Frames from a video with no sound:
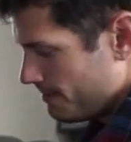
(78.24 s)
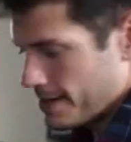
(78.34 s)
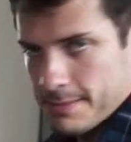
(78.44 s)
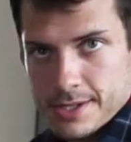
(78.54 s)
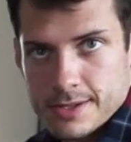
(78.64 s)

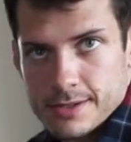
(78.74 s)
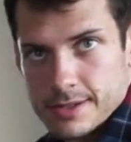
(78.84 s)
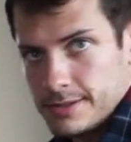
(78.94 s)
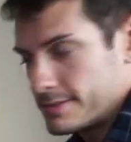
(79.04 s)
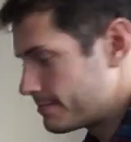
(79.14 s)
But I'm just
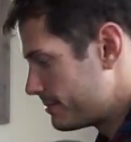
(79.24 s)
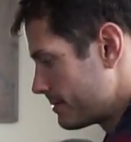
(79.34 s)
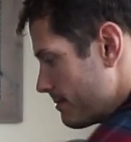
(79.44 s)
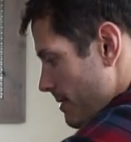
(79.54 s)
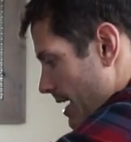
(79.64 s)
using
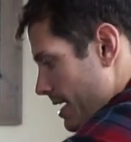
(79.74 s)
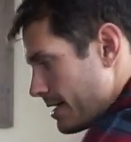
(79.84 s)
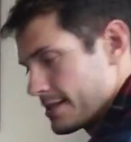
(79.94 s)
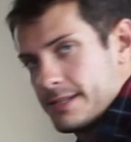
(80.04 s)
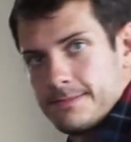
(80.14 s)
my
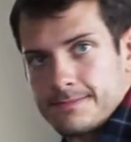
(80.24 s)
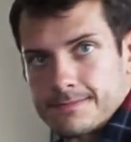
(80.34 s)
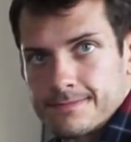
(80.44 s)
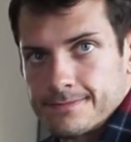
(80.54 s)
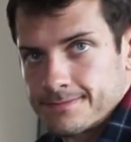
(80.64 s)
keys
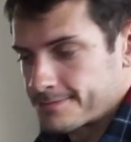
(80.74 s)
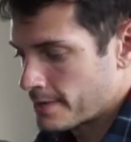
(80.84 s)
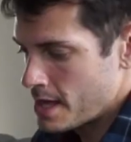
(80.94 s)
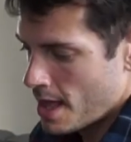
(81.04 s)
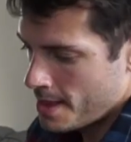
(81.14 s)

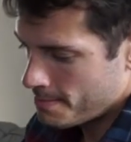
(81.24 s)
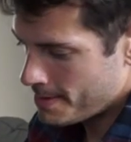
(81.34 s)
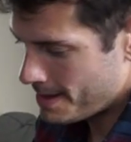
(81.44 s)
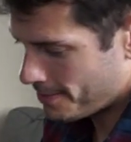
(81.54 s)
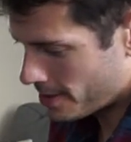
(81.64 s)

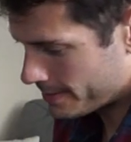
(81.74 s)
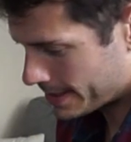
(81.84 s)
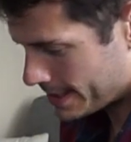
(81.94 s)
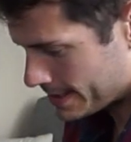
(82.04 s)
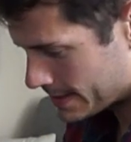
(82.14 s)
my
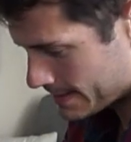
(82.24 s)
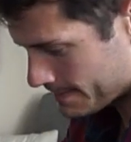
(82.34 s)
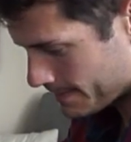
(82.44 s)
apartment keys.